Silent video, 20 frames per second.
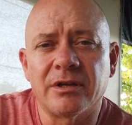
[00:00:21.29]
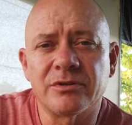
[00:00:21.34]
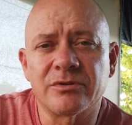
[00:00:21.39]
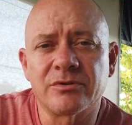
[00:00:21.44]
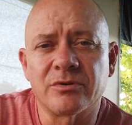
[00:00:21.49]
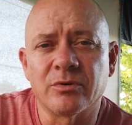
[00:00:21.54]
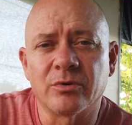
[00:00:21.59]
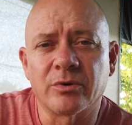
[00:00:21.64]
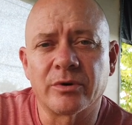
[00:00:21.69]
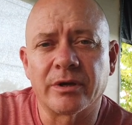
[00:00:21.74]

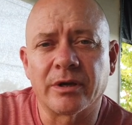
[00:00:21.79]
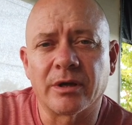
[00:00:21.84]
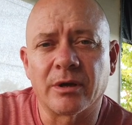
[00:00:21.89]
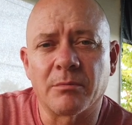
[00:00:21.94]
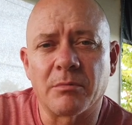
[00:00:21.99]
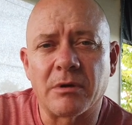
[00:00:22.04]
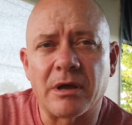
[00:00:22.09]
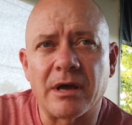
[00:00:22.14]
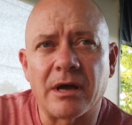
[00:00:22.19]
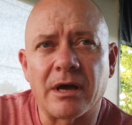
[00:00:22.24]
is
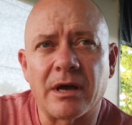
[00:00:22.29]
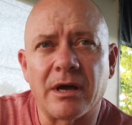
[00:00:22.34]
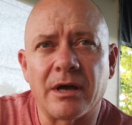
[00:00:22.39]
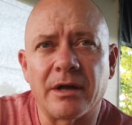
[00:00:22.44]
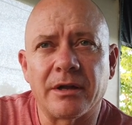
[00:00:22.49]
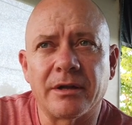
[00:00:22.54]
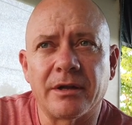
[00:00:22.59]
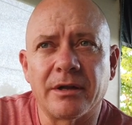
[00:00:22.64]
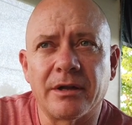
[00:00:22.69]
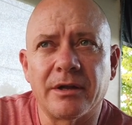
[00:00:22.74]
talking
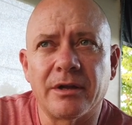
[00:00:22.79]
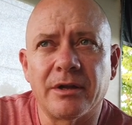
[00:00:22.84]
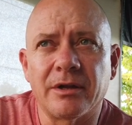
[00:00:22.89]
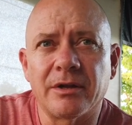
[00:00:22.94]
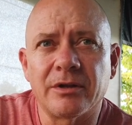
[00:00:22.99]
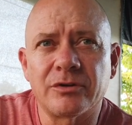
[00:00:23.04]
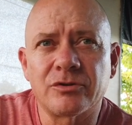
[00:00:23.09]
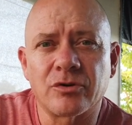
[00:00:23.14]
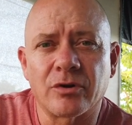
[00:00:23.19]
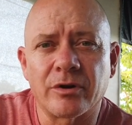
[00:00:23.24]
about
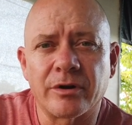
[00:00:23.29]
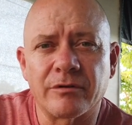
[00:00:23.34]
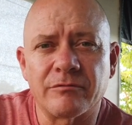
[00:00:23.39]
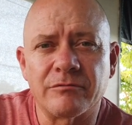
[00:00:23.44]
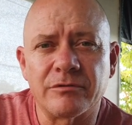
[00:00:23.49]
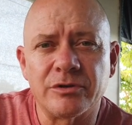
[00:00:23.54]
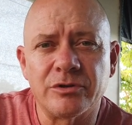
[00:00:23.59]
trying to